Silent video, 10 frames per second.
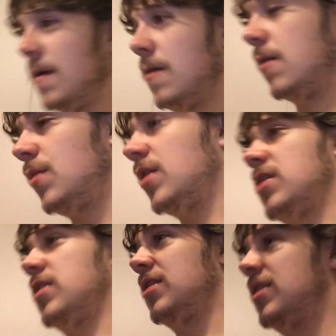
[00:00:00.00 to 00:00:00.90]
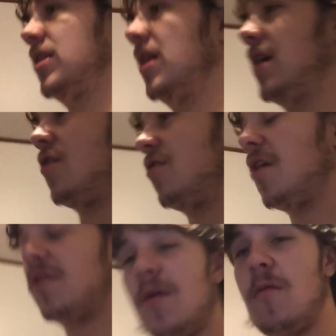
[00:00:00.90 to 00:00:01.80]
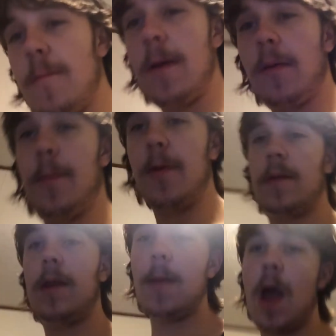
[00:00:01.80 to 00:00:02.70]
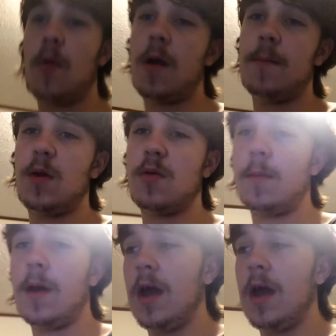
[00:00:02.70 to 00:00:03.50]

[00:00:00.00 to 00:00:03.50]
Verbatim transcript: Um, uh, it sucks I won't be able to put any background music